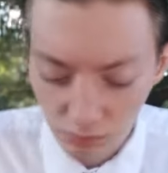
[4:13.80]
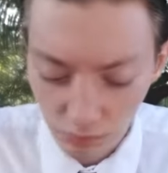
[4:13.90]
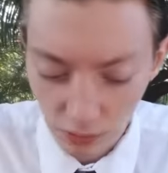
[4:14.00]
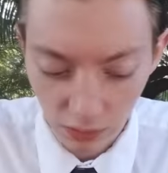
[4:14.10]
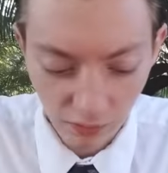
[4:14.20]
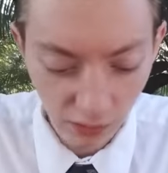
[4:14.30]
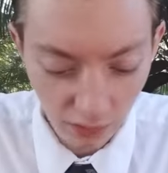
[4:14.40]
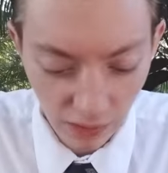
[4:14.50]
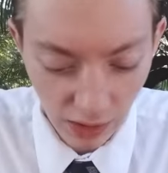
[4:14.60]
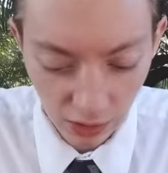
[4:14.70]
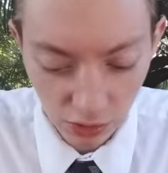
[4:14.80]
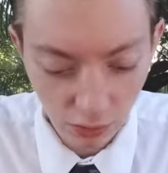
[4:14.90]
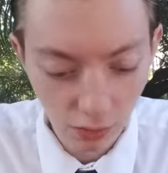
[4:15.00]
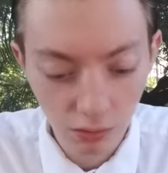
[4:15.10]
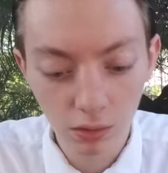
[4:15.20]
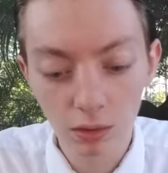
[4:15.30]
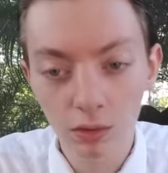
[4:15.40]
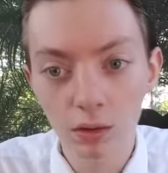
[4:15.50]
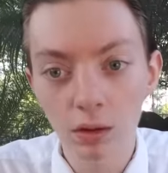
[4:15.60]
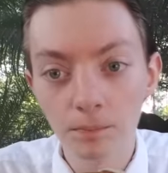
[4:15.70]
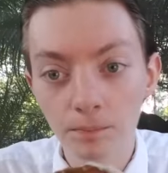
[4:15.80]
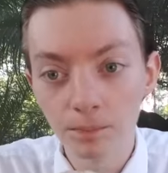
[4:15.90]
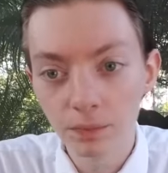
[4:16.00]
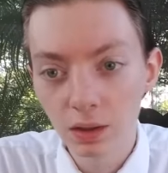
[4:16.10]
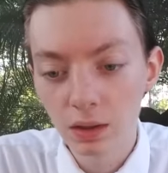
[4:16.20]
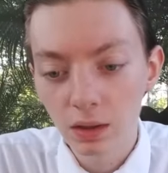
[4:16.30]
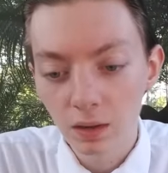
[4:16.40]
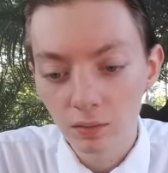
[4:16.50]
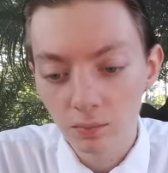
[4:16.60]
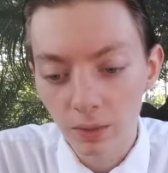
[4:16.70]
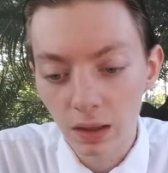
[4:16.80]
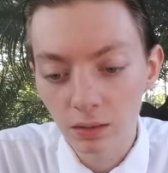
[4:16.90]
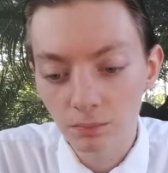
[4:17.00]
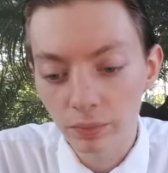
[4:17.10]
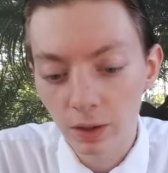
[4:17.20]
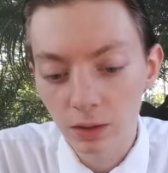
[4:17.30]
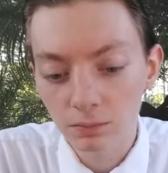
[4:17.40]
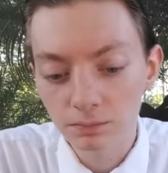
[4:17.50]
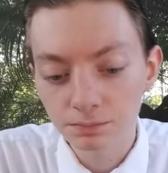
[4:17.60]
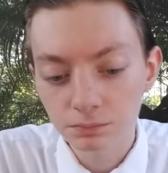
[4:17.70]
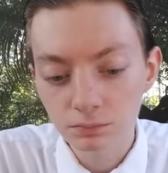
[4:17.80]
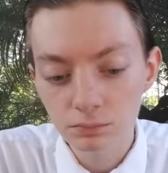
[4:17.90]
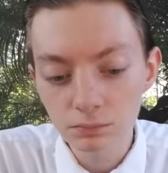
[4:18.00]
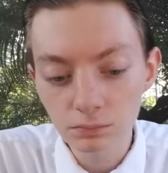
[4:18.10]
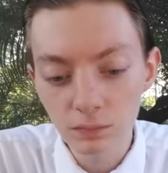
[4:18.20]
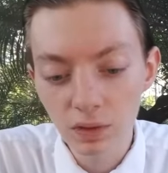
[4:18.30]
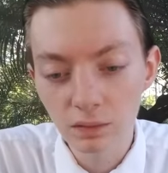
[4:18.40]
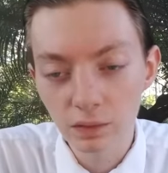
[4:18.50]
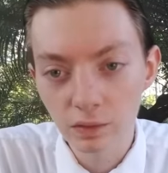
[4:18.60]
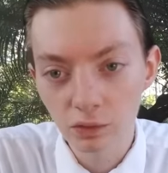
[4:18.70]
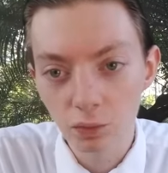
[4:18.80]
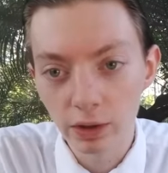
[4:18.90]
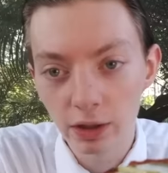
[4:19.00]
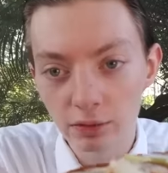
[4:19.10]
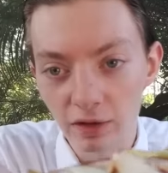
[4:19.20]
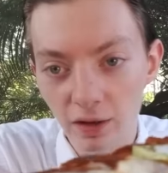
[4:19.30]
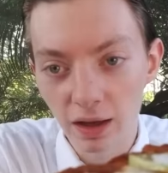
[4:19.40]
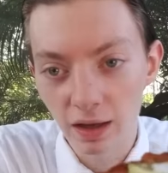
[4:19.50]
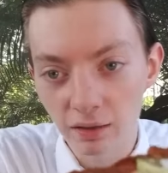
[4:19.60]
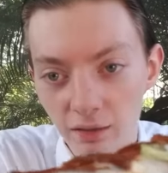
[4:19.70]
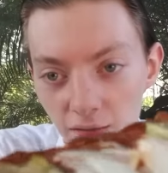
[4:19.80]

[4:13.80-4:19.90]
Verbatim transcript: Not a ton of action going on there. Bottom bun, this is where it's at.